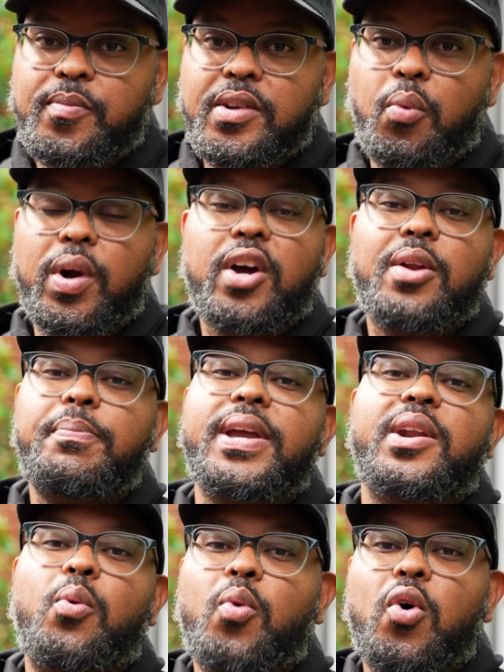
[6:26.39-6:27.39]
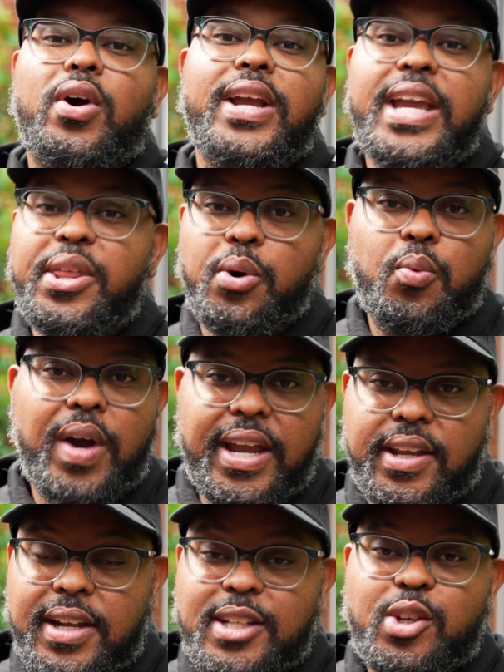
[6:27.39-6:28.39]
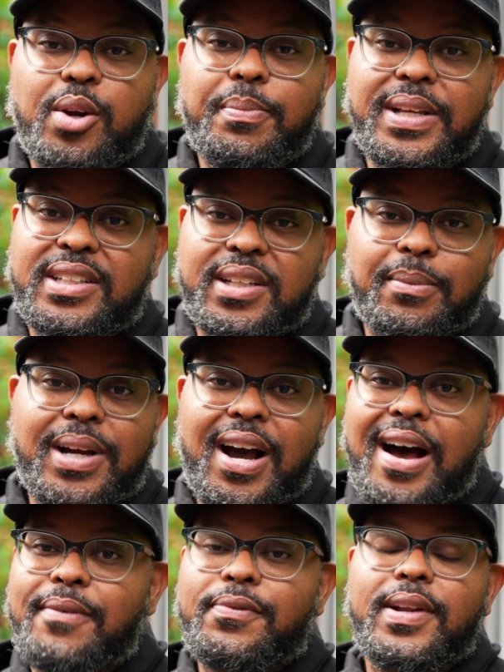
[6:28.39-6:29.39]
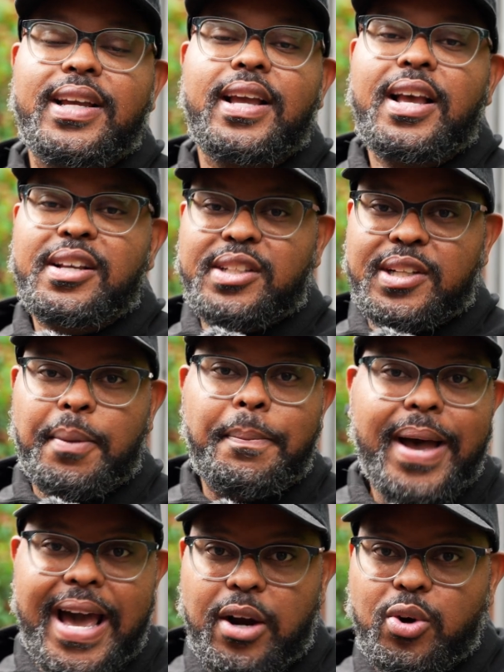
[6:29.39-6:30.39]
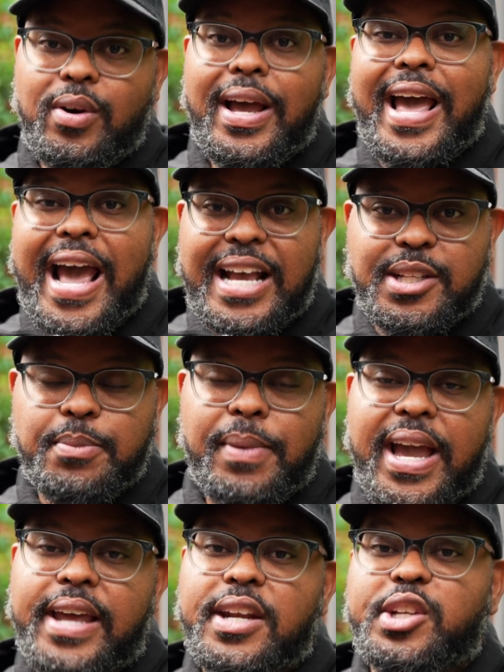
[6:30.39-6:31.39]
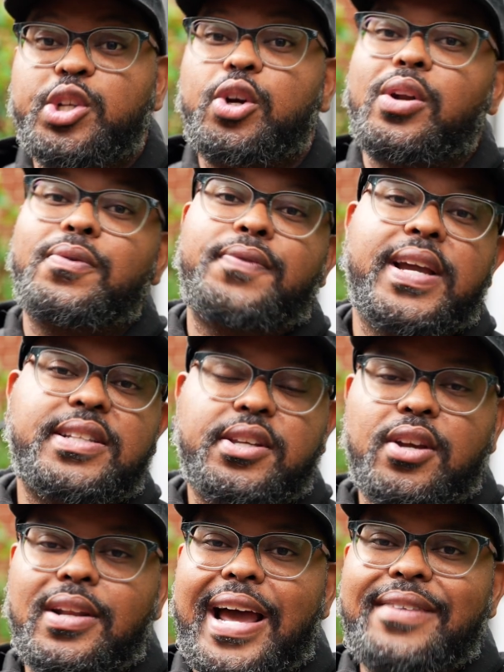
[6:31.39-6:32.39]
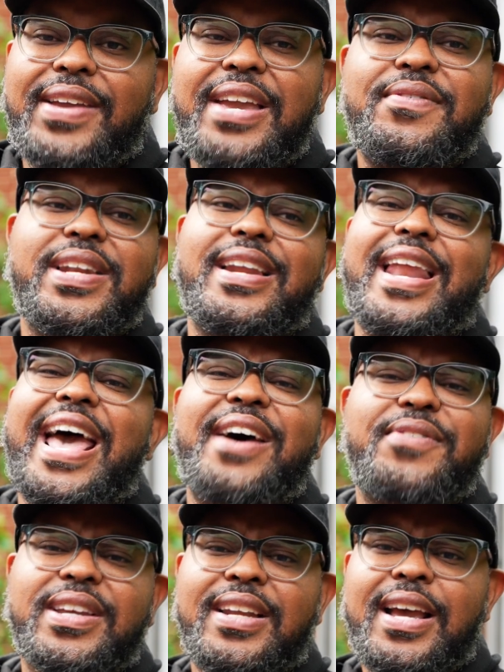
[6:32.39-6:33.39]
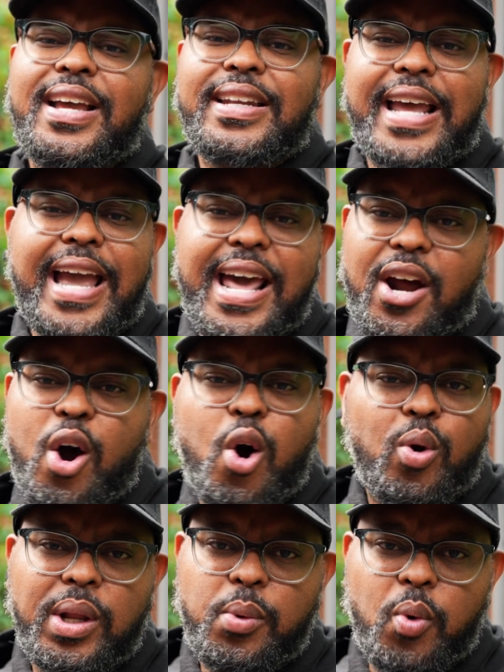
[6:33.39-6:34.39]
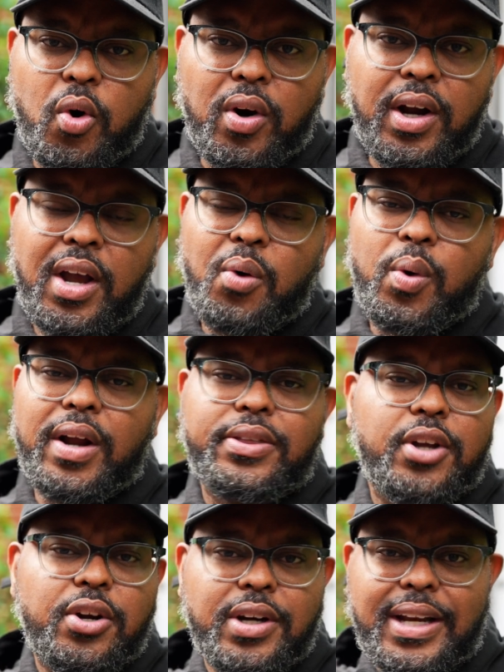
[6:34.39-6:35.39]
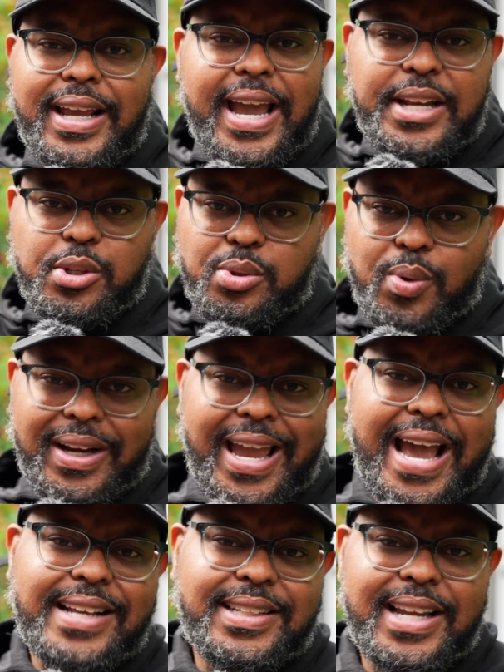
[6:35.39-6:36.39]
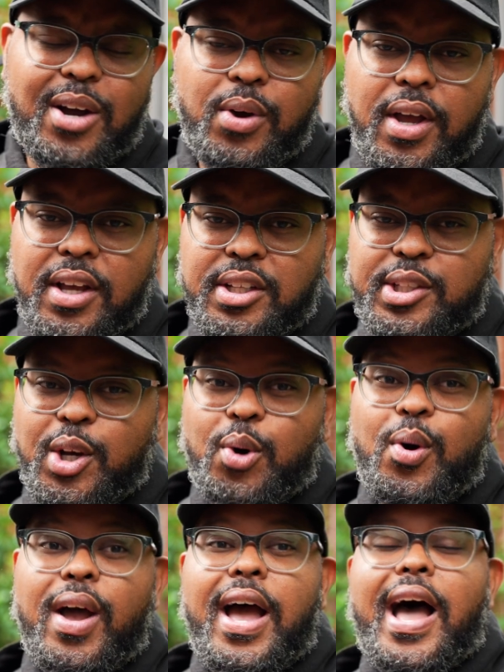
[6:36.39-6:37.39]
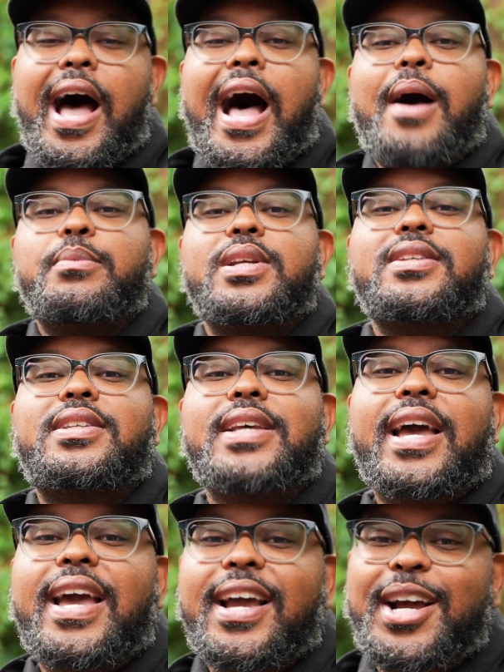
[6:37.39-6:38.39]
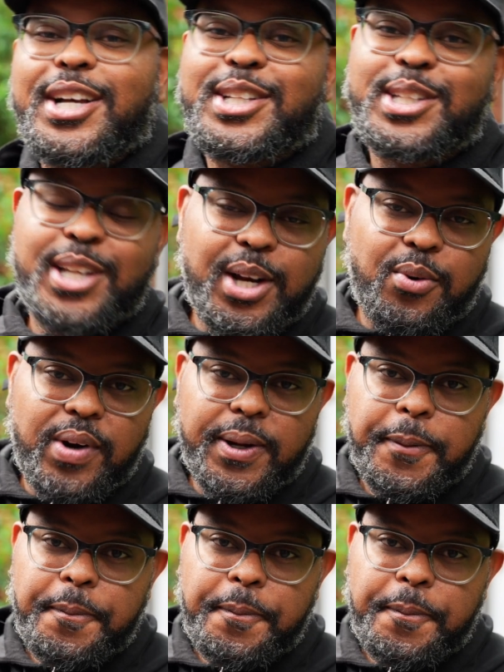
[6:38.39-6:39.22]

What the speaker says: We're going to be in a war either way. There's going to be some conflict, some battle as a man that you're going to face in your life. Even in heaven, they had a holy war where 1/3 of the angels were cast out. So I'm just saying, consider it.